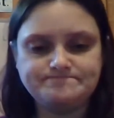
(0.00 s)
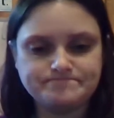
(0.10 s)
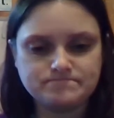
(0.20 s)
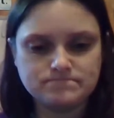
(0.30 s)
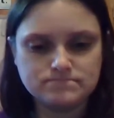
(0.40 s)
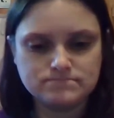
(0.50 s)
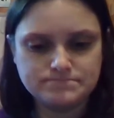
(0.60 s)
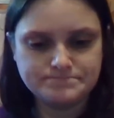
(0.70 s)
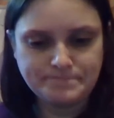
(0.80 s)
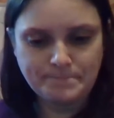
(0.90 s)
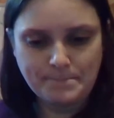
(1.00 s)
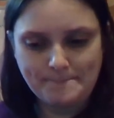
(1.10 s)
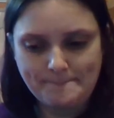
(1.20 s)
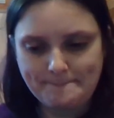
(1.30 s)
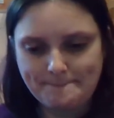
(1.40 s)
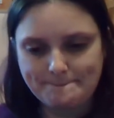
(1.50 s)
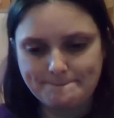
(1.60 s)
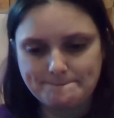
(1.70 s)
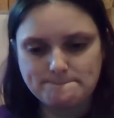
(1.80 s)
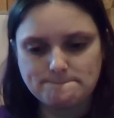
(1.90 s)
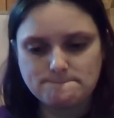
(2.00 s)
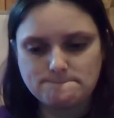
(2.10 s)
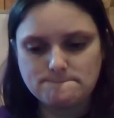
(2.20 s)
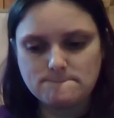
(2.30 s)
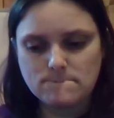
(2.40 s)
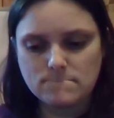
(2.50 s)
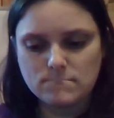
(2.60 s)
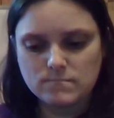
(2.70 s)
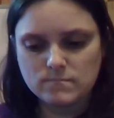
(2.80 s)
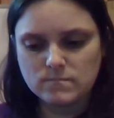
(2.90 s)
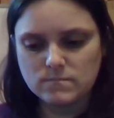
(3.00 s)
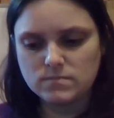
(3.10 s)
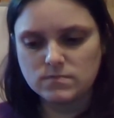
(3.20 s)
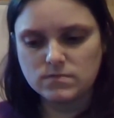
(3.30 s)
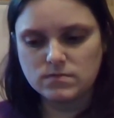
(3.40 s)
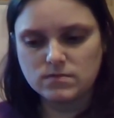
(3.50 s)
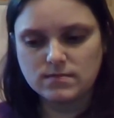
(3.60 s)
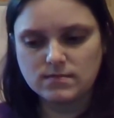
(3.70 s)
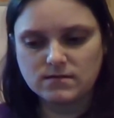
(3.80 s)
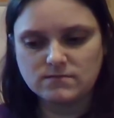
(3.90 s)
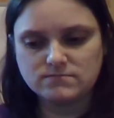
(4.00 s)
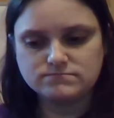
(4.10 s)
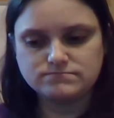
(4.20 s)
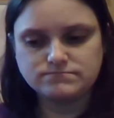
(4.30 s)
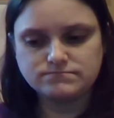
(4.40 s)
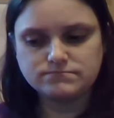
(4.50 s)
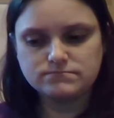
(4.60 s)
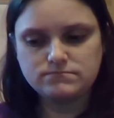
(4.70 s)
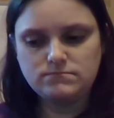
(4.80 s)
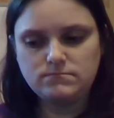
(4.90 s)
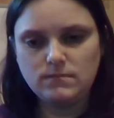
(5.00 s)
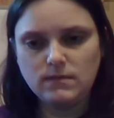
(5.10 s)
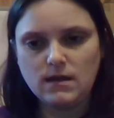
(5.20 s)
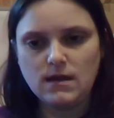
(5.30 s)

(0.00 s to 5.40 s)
Nobody speaks.